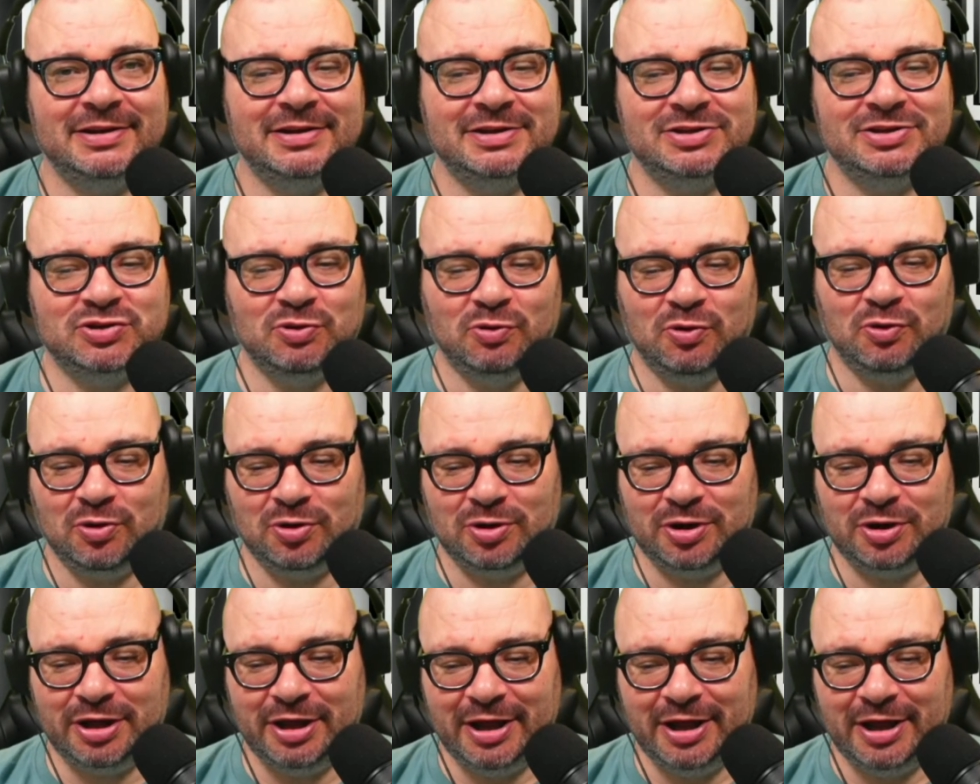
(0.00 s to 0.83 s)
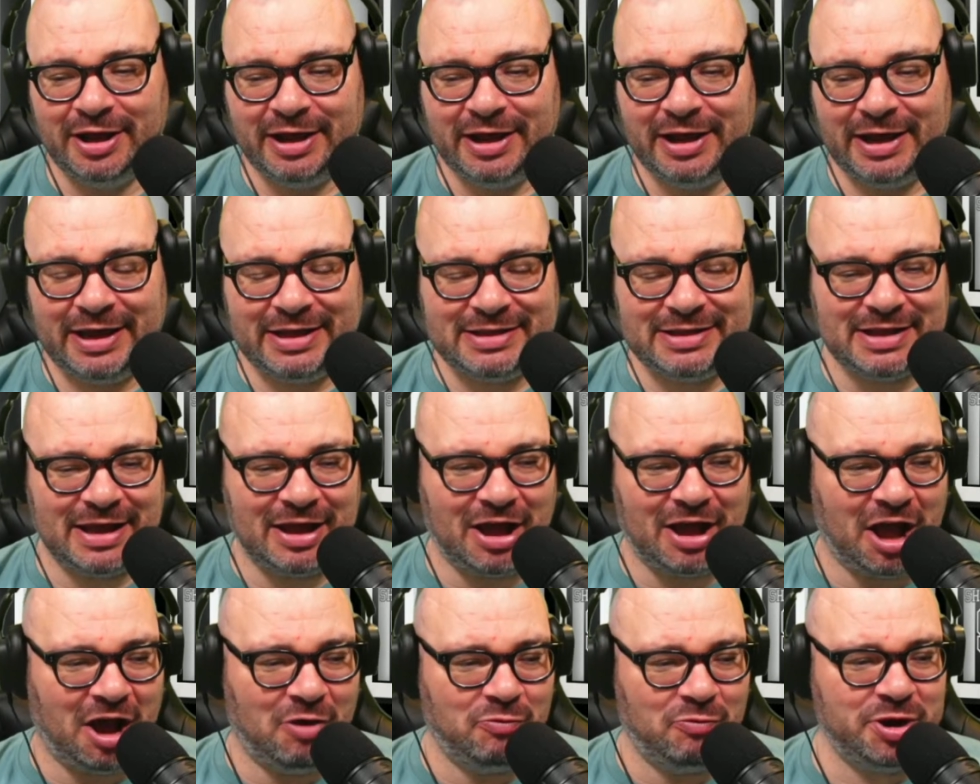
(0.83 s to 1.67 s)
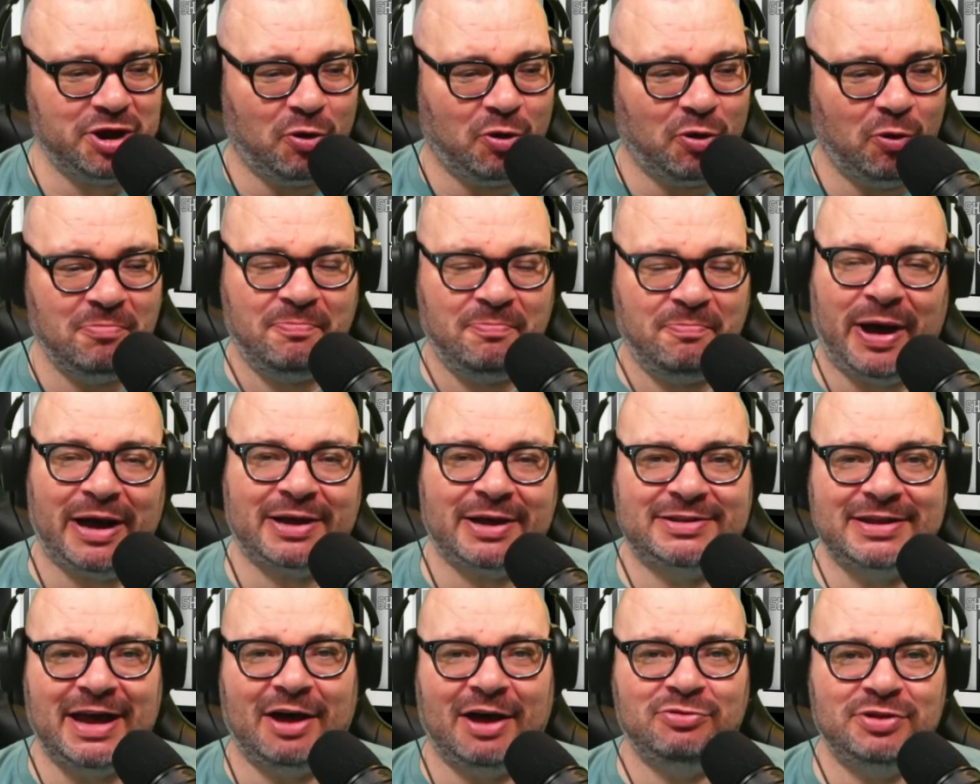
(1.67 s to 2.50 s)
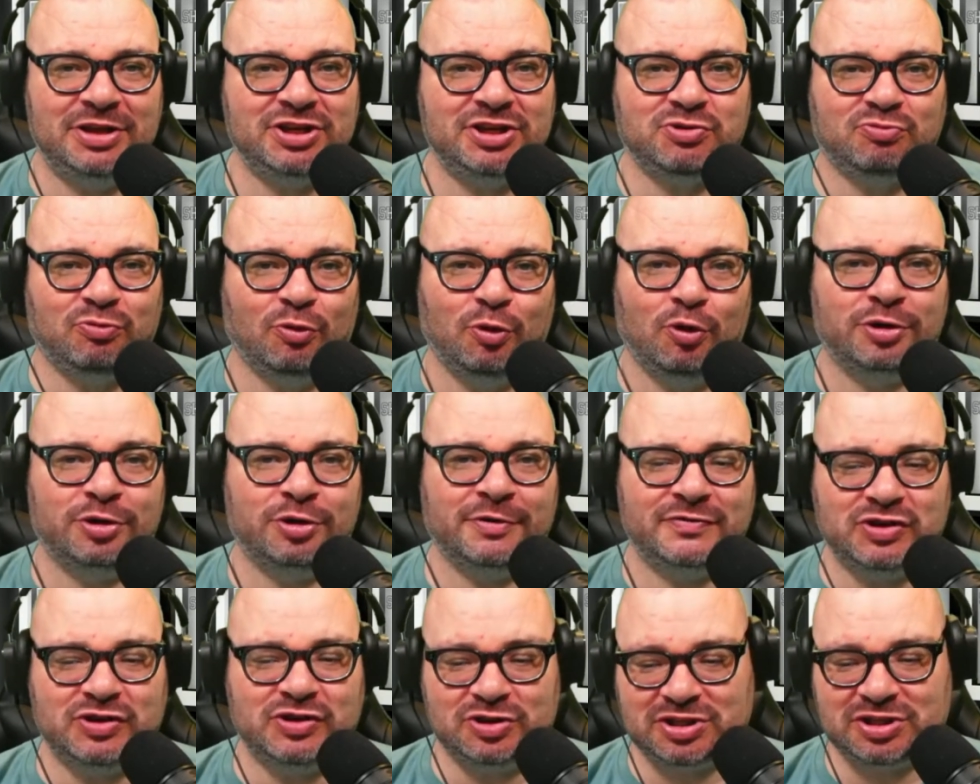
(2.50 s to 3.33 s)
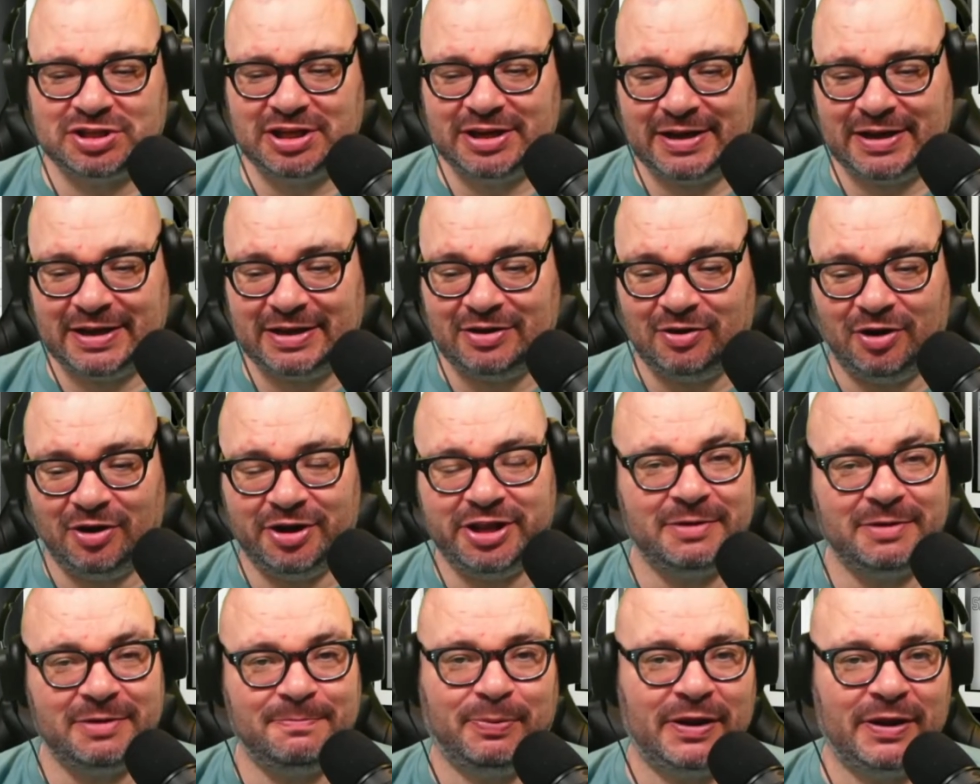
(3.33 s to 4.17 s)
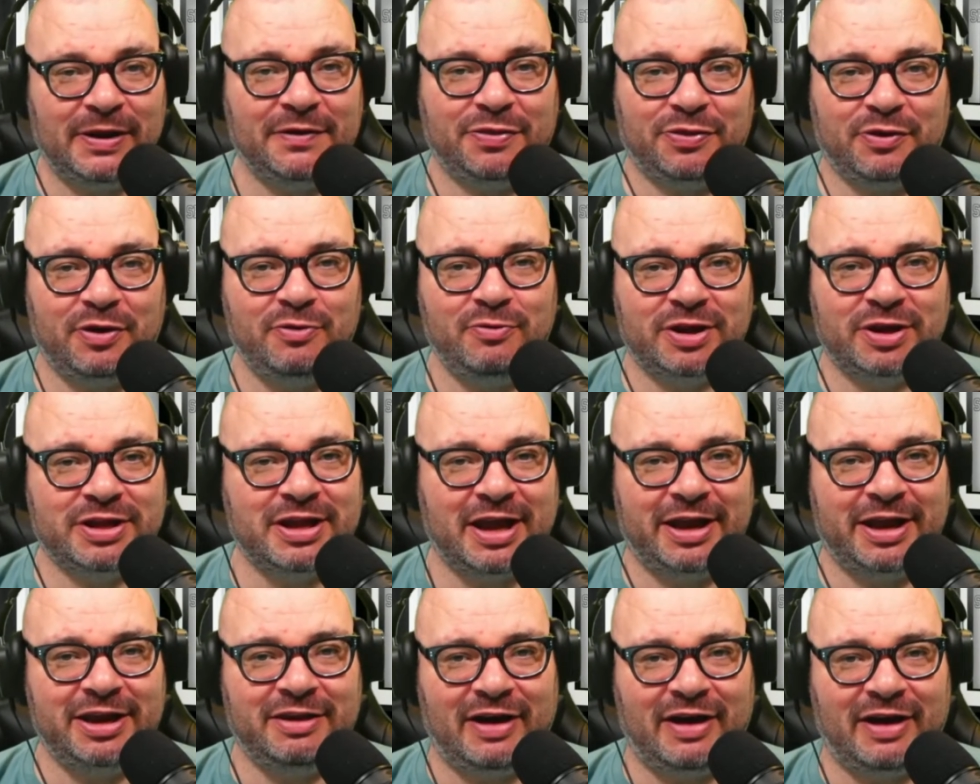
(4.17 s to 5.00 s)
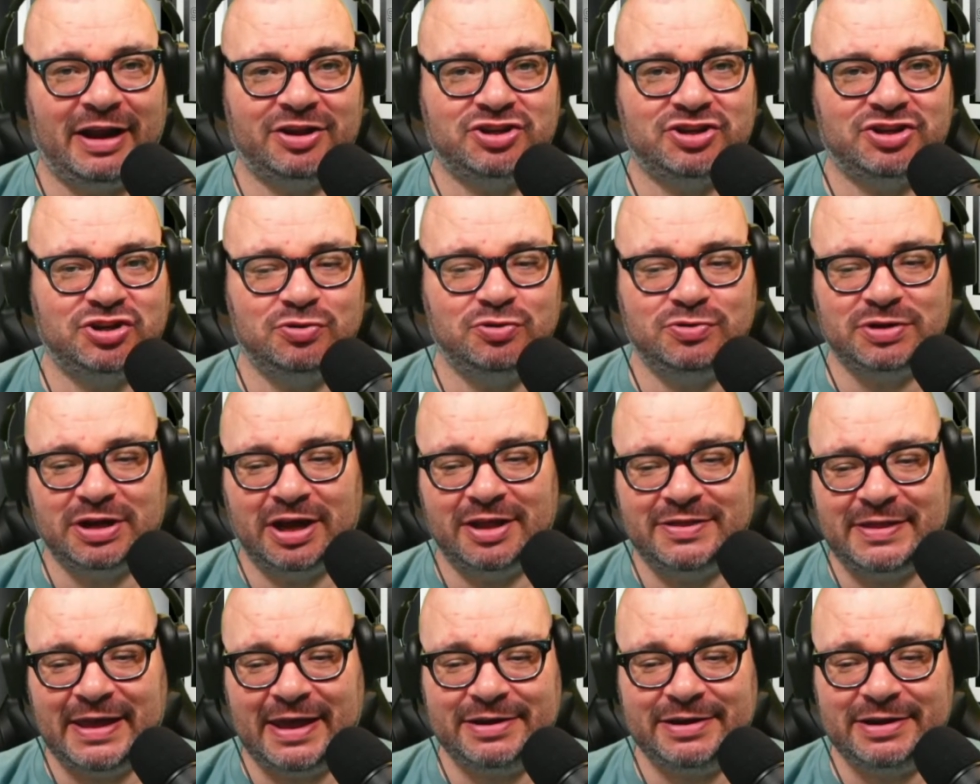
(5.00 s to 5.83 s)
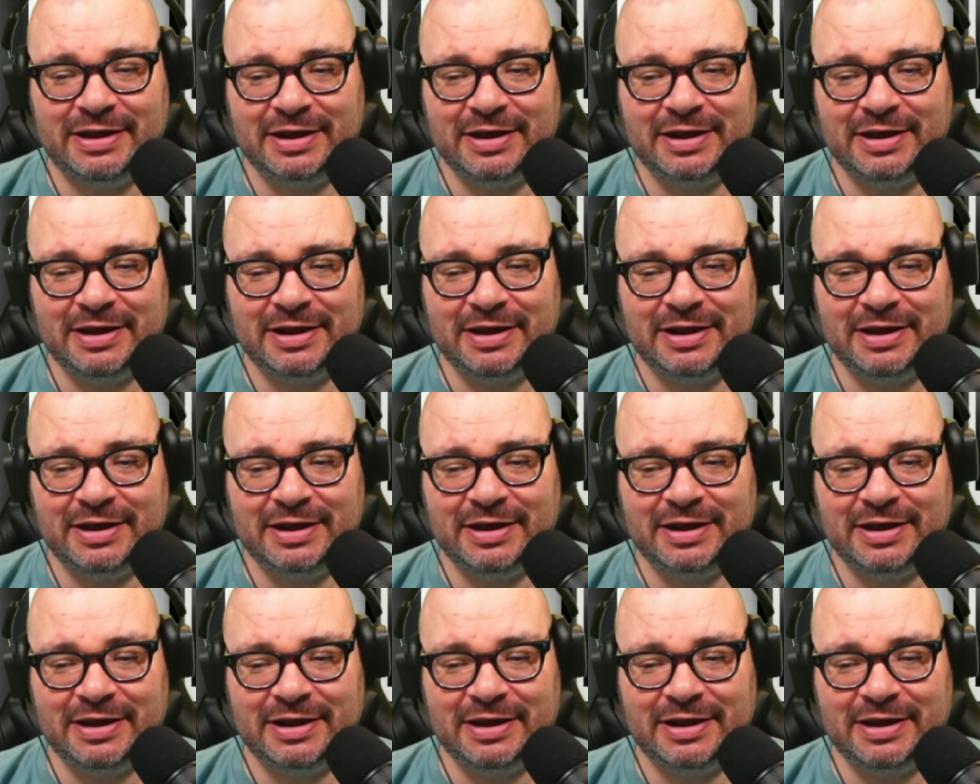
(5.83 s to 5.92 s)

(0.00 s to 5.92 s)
So are we going back down this road of just thinking, oh, you can play through it kind of attitude, and then